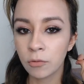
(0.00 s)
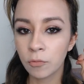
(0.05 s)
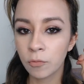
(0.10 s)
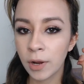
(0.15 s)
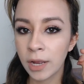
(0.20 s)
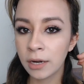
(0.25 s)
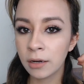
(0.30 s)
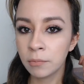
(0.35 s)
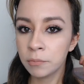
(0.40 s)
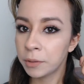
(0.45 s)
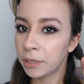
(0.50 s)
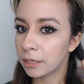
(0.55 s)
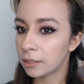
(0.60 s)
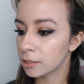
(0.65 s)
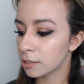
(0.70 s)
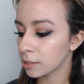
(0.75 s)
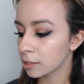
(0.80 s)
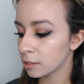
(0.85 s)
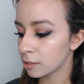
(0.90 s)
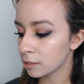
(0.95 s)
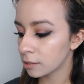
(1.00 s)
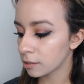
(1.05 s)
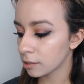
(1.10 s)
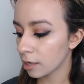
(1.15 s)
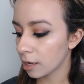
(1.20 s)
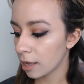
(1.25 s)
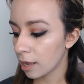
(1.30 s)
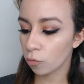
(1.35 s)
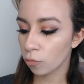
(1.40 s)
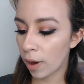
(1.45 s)
random pieces,
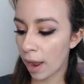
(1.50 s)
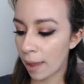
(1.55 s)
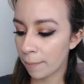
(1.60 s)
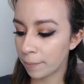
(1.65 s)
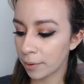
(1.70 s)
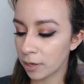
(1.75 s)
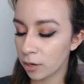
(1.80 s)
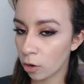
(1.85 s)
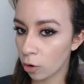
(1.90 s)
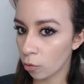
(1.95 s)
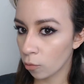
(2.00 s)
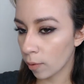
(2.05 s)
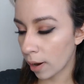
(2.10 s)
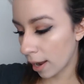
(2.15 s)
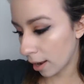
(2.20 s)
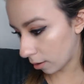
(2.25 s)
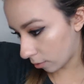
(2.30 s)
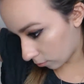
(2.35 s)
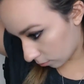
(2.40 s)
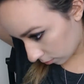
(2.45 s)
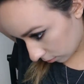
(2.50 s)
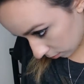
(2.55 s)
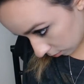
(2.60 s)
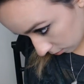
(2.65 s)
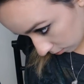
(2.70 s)
wrap it around